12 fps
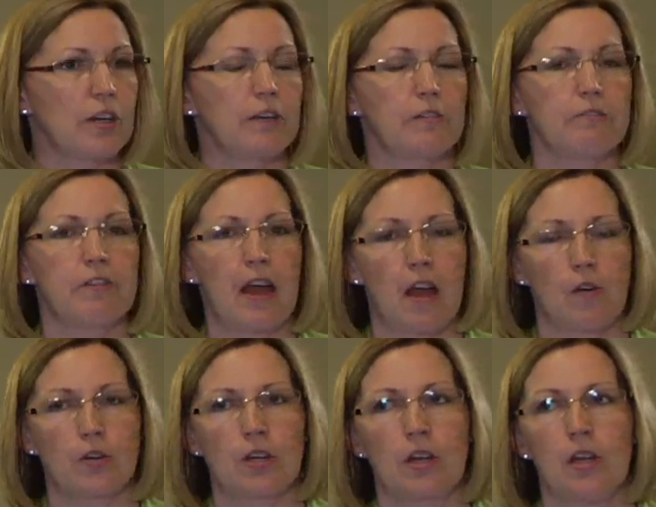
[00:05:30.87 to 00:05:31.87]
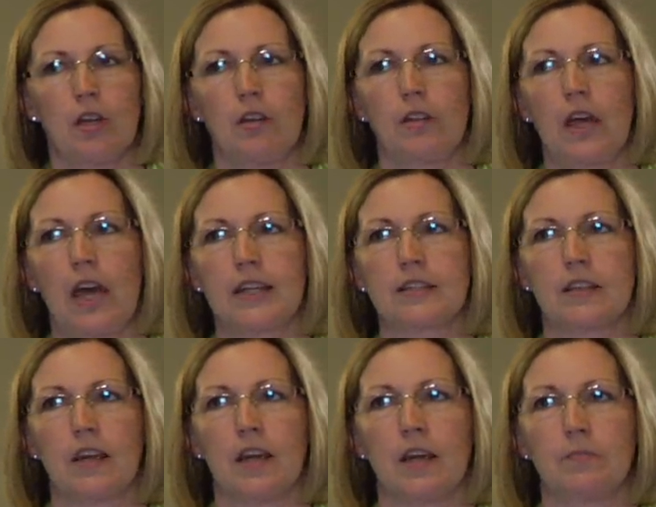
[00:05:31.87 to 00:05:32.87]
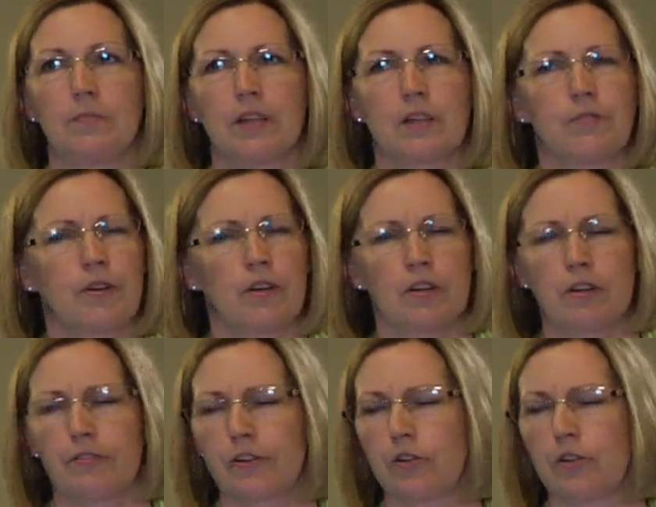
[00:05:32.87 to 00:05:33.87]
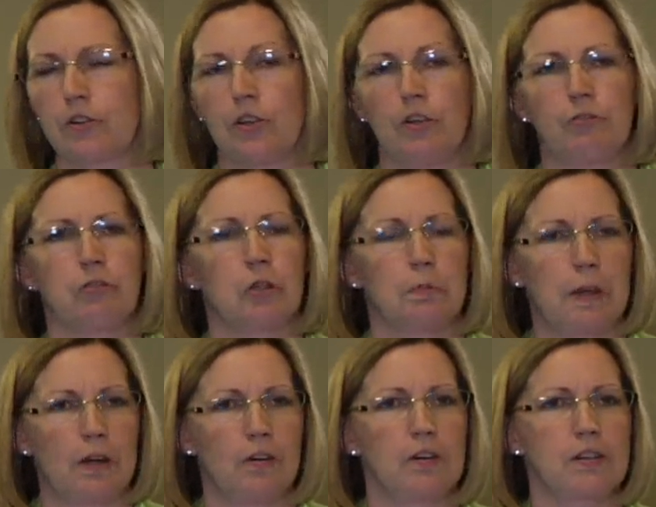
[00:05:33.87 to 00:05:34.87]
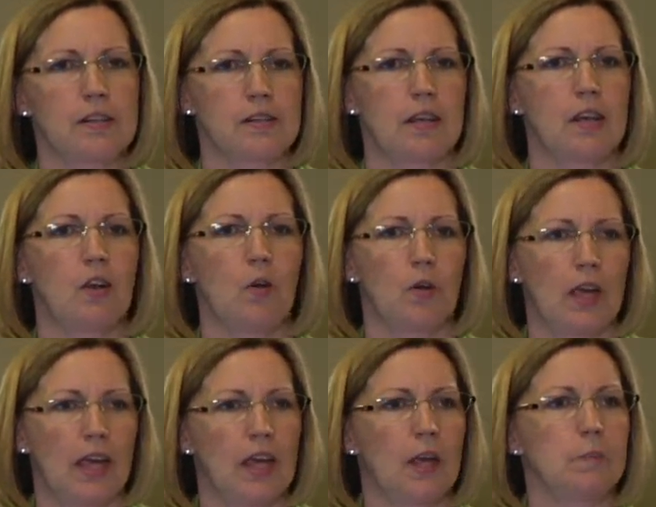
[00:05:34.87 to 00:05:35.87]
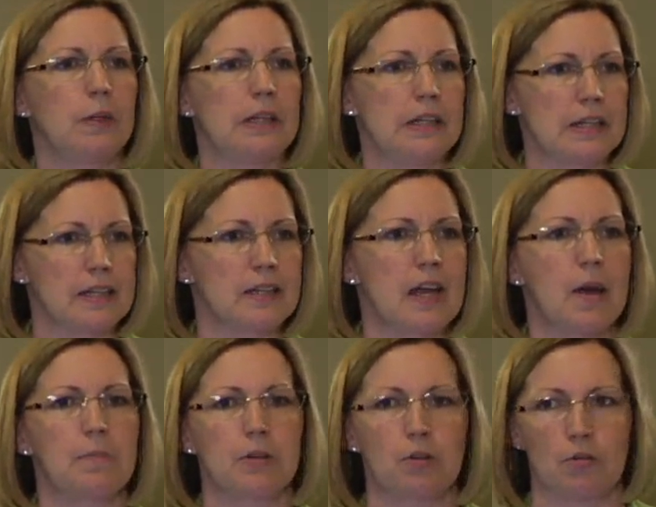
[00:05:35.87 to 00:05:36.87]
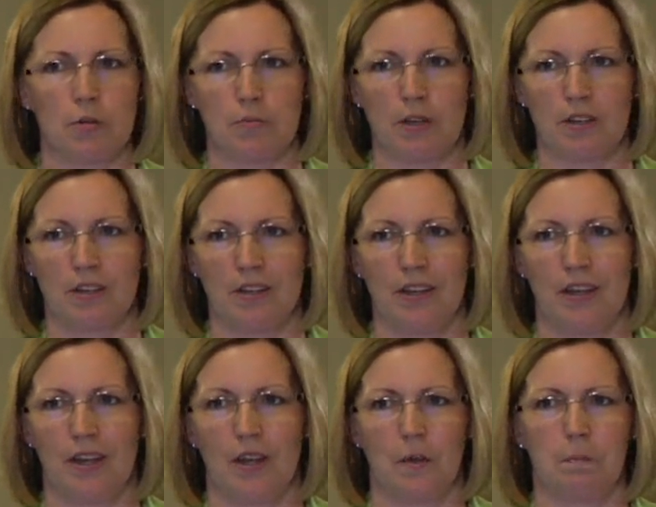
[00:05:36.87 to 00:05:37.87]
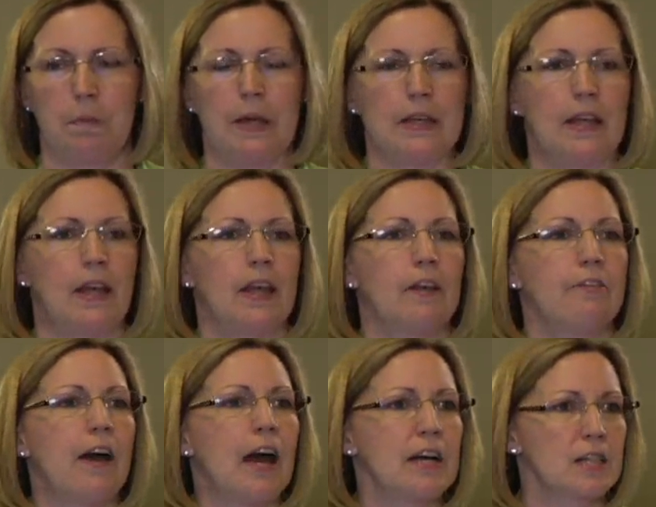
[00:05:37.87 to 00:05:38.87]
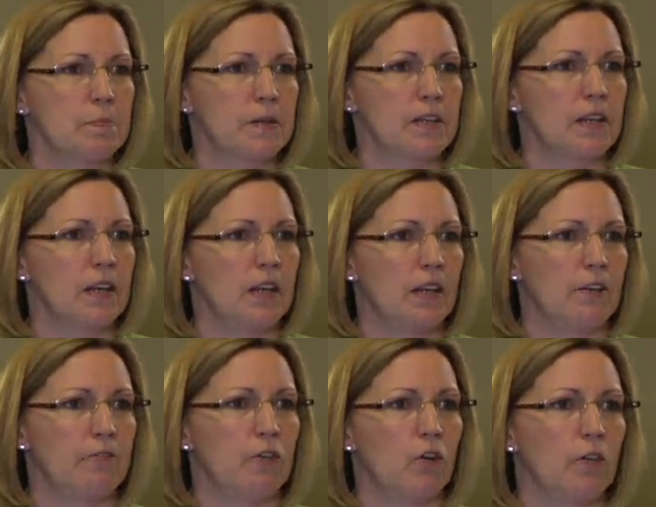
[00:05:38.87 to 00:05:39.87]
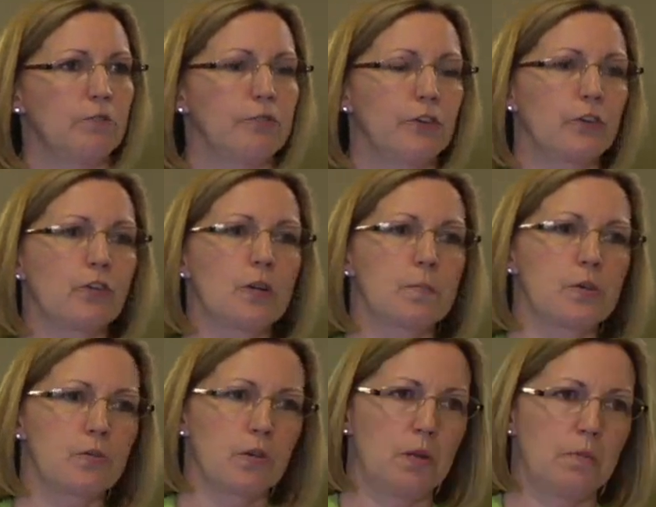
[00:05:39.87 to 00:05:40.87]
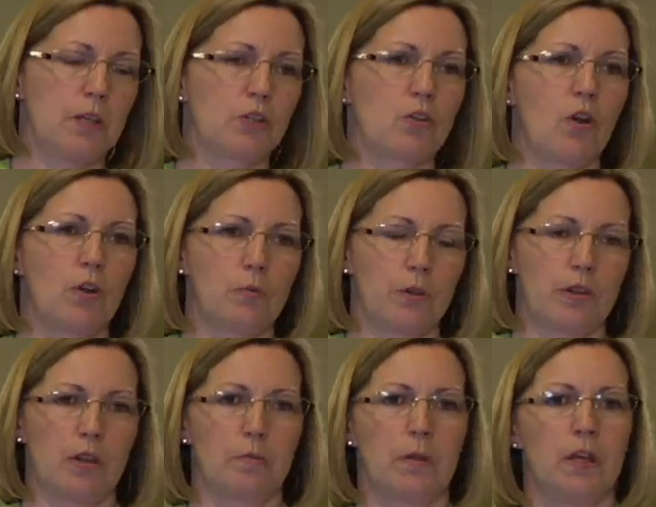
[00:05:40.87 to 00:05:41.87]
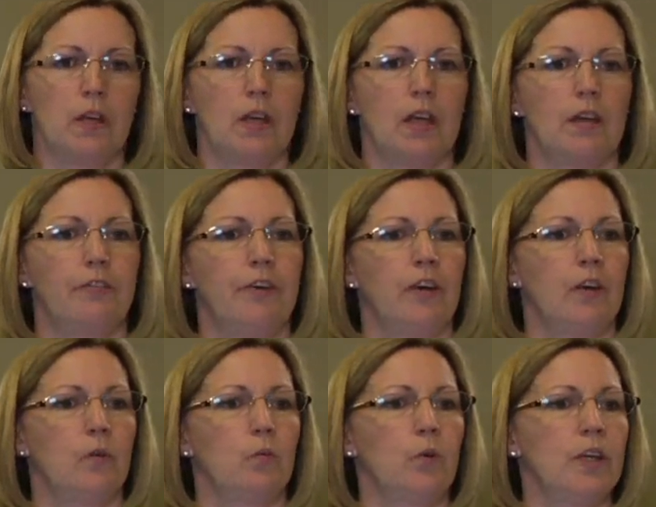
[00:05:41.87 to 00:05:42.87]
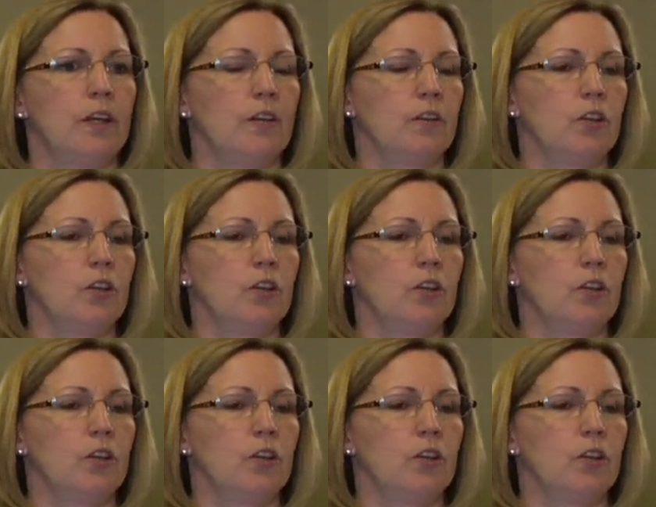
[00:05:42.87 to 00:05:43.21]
They have found that it's very difficult for a parent to say, okay, I'm ready to stop a treatment. But if hospice can get involved further upstream and talk with them, if we